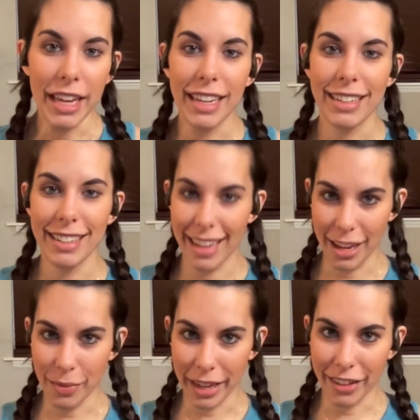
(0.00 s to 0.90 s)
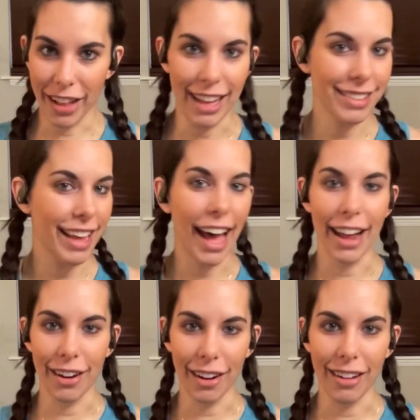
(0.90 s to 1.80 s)
to take my class at
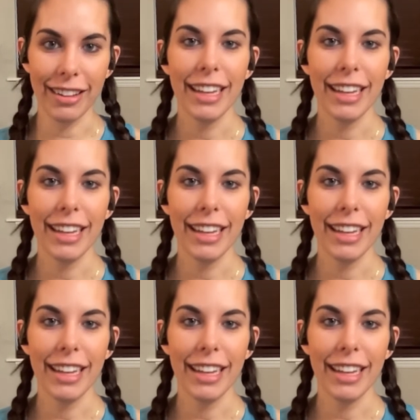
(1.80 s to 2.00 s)
all.